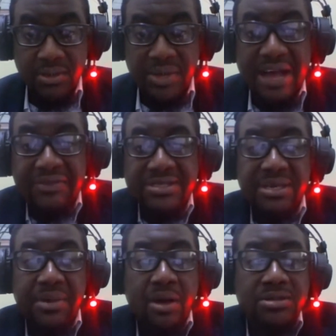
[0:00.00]
We have to
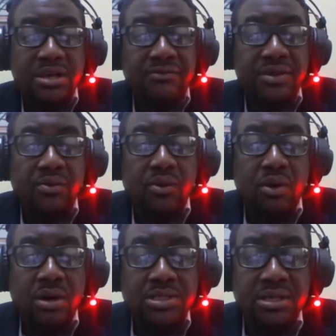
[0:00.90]
step out of the
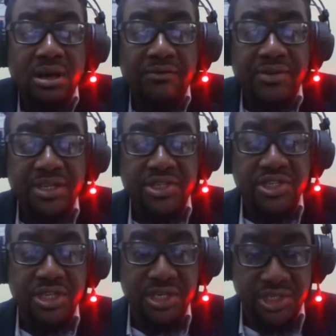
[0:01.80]
walls of the
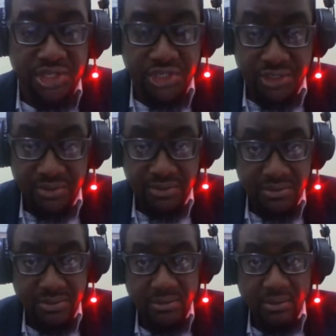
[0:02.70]
church
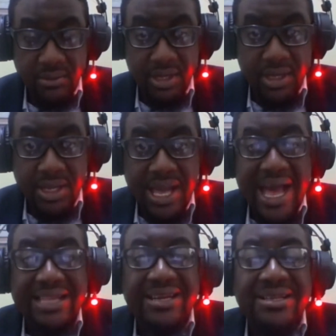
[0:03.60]

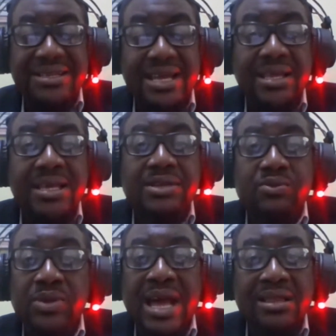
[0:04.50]
and connect.
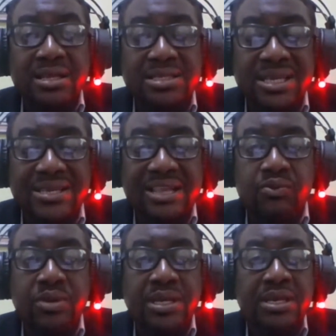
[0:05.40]
If we are not saying
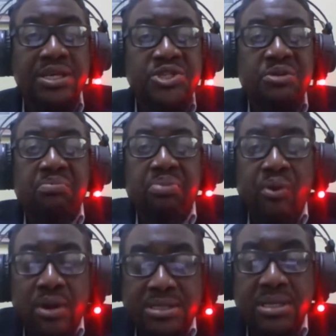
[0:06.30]
that we
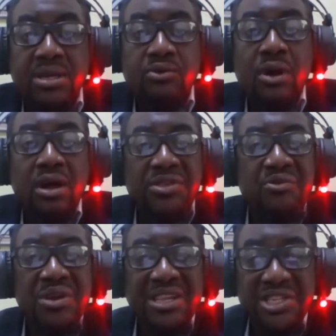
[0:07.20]
support
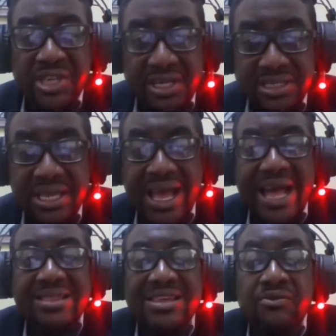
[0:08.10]
other religions
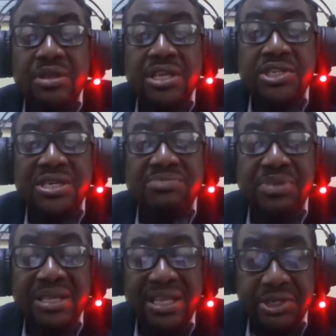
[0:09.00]
and their religious
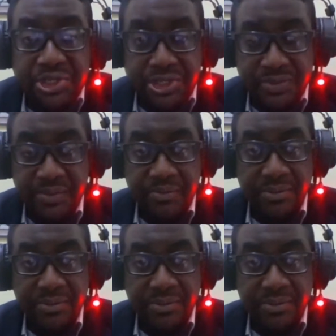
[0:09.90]
beliefs.